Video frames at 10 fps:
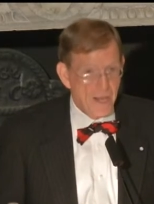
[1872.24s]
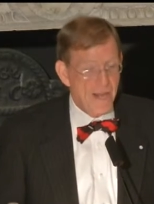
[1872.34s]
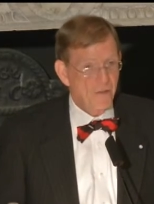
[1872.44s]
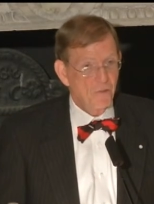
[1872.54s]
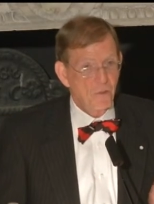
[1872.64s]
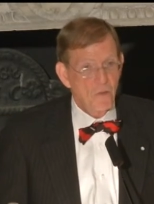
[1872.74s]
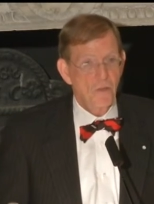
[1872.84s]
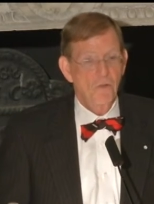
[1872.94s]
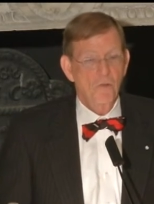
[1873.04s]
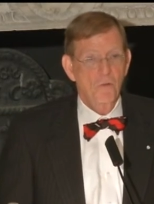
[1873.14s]
And as soon
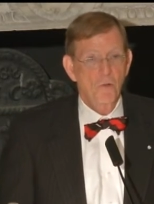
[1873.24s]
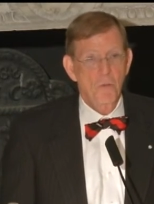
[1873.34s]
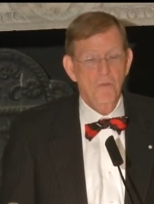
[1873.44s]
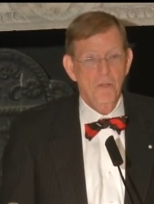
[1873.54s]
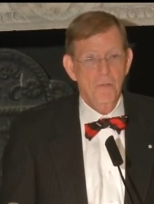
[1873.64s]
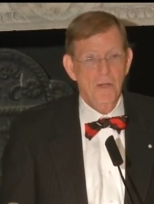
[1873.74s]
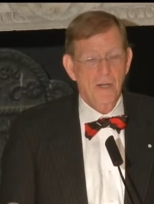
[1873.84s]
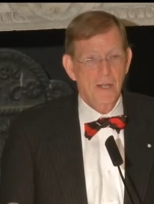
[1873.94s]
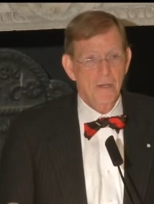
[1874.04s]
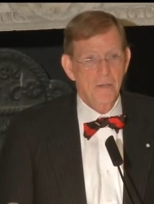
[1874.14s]
as the troops had been
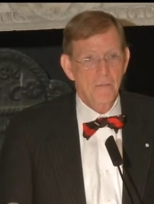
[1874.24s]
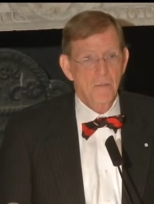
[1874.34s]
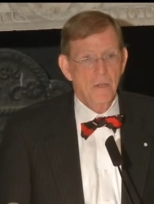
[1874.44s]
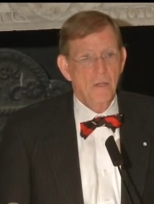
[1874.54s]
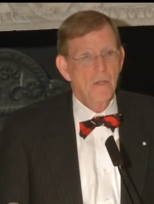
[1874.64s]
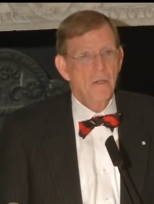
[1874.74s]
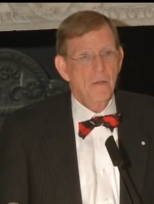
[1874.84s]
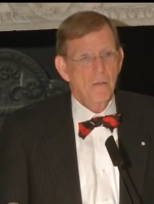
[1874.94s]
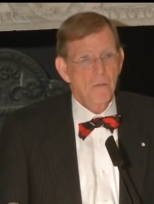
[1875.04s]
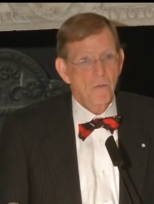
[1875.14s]
landed,
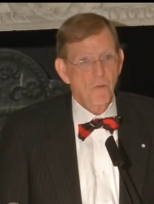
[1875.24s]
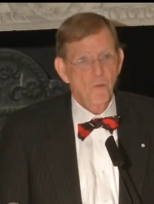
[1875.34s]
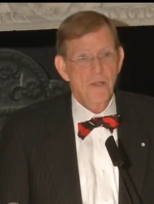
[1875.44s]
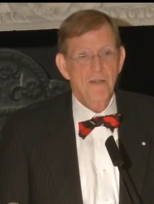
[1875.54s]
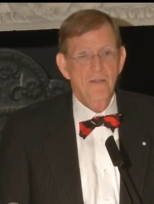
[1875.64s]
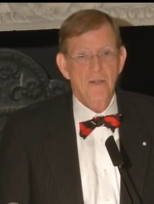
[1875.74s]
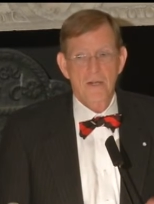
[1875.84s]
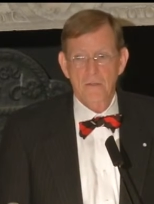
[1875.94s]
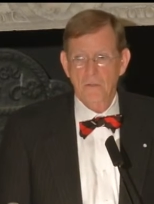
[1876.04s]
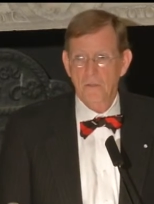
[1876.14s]
the fleet
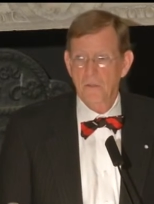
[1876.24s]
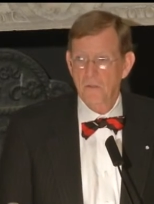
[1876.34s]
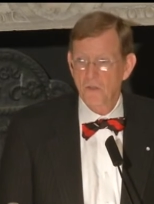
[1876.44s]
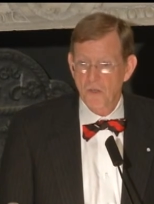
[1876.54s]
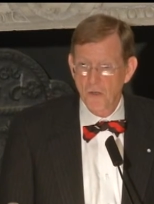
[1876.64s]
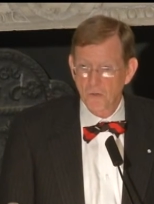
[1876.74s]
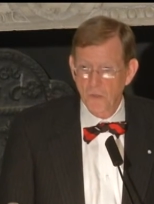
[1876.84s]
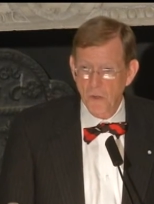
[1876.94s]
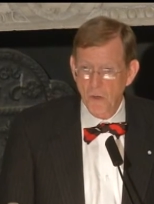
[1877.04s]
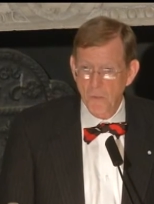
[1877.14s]
sailed to
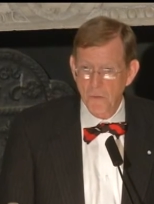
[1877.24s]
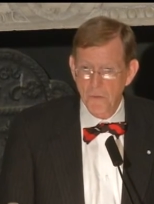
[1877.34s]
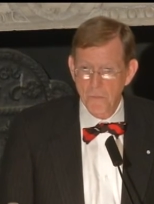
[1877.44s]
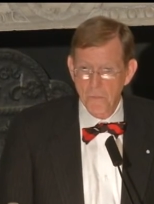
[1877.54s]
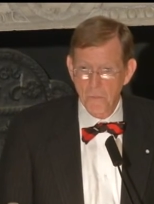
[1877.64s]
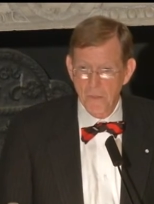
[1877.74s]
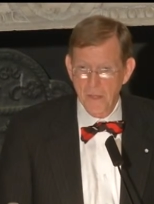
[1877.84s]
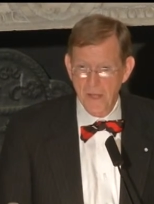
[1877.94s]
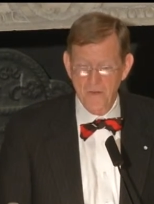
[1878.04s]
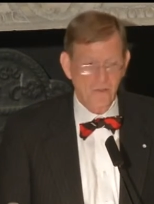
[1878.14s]
Charleston Harbor
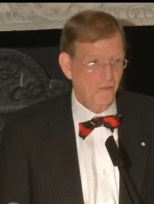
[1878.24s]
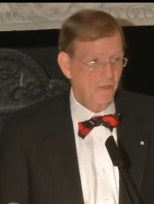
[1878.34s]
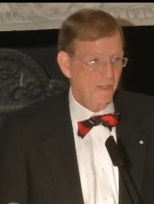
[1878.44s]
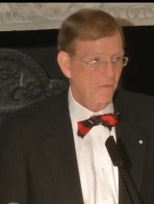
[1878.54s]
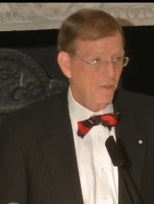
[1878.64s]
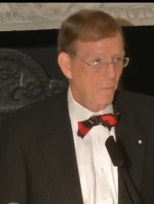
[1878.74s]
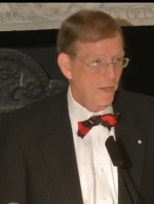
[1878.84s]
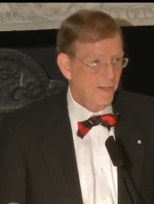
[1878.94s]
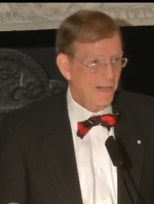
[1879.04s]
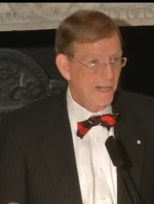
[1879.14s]
and successfully
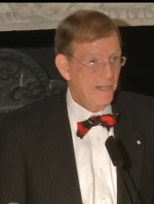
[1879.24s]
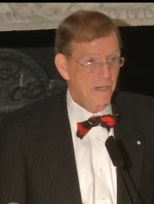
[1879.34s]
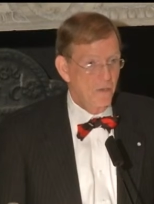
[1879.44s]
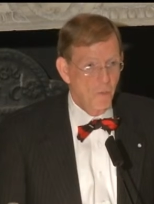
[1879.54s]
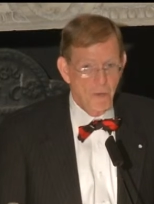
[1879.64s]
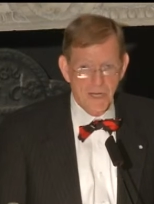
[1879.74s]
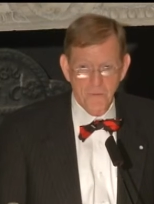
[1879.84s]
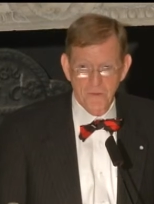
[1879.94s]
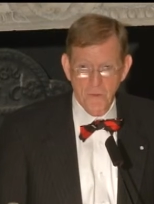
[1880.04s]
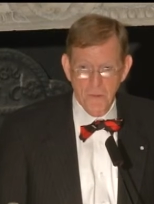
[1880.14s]
blockaded it. Nobody
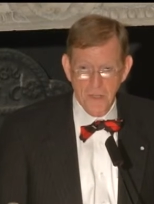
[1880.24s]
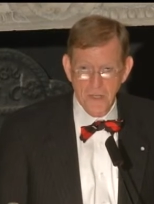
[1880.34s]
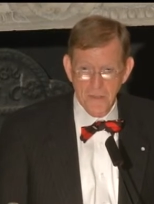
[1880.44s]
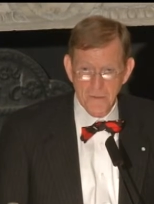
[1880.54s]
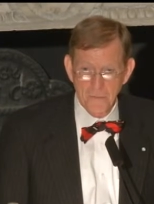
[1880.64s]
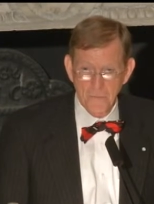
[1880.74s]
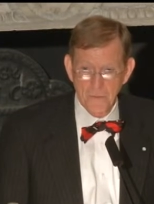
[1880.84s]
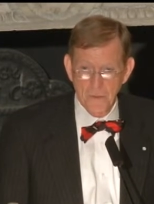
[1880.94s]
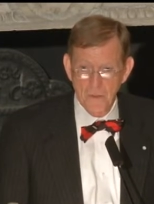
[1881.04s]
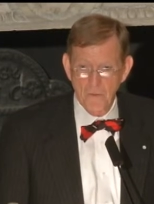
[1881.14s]
was going
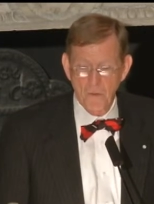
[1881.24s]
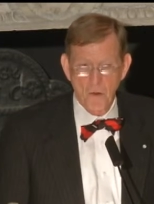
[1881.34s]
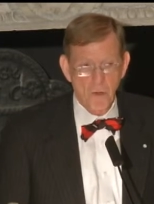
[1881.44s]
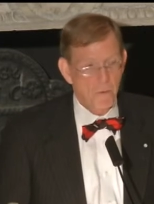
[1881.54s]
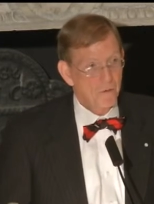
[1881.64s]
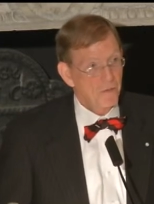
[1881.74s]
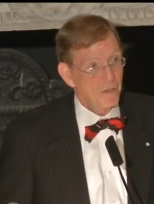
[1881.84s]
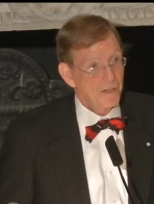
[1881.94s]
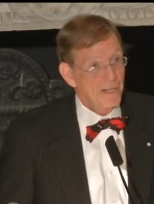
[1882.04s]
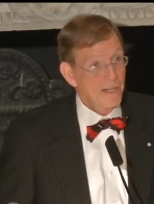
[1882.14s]
in of the harbor,
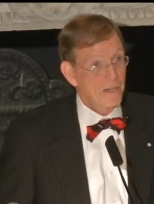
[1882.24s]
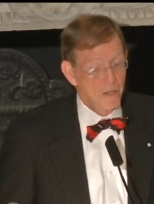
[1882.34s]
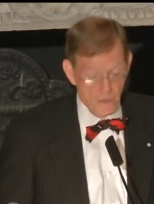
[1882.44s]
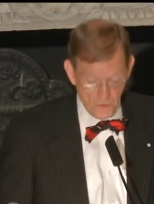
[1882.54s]
sailing in,